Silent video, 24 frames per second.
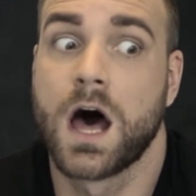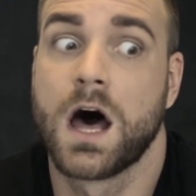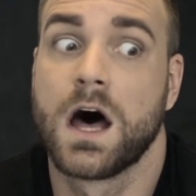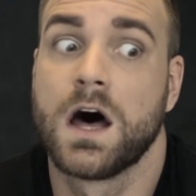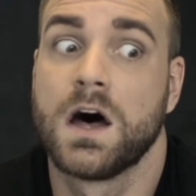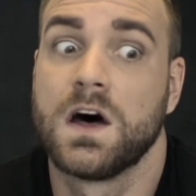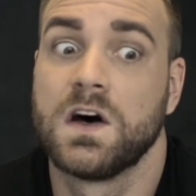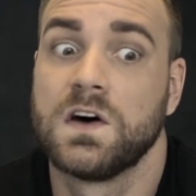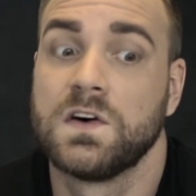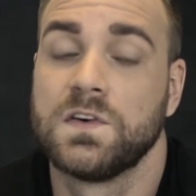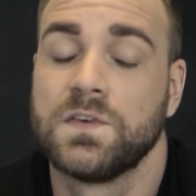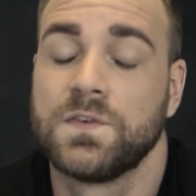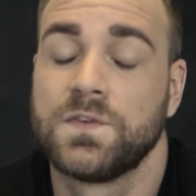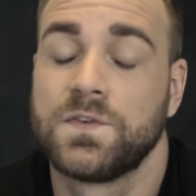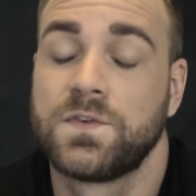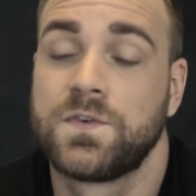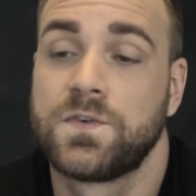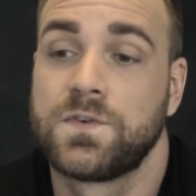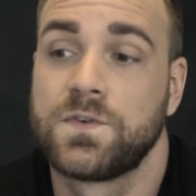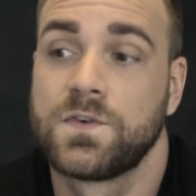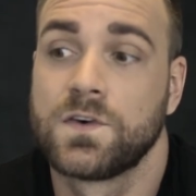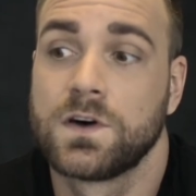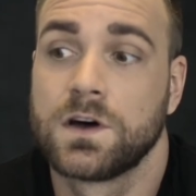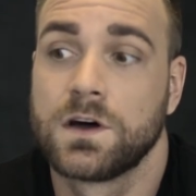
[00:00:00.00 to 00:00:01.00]
of
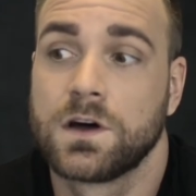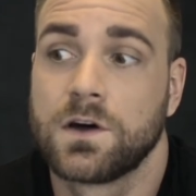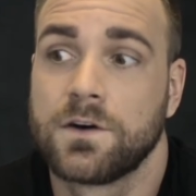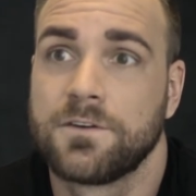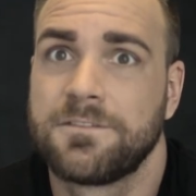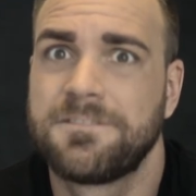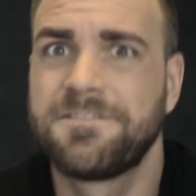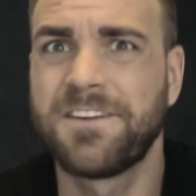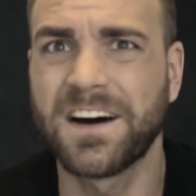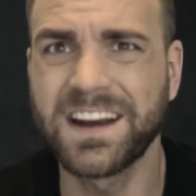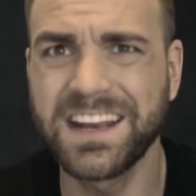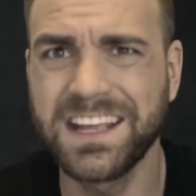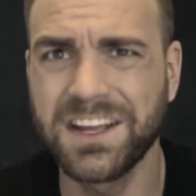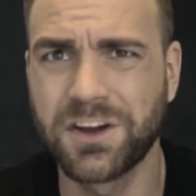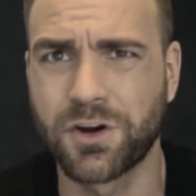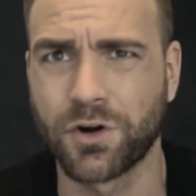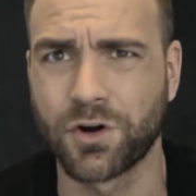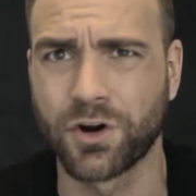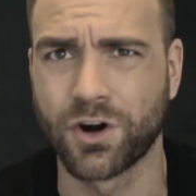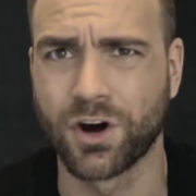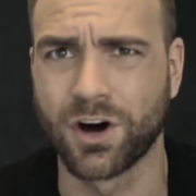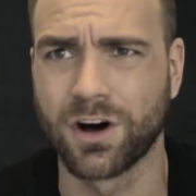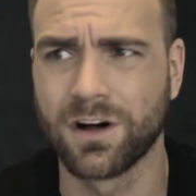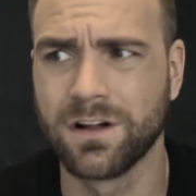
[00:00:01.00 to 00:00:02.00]
Funny
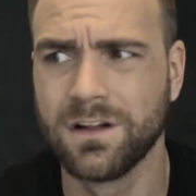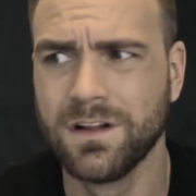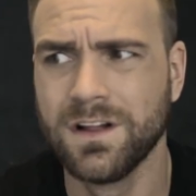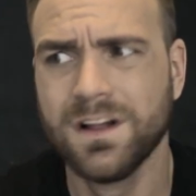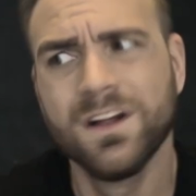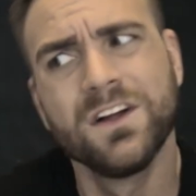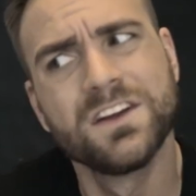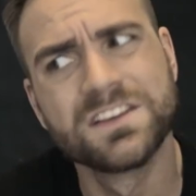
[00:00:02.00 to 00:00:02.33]
Girl,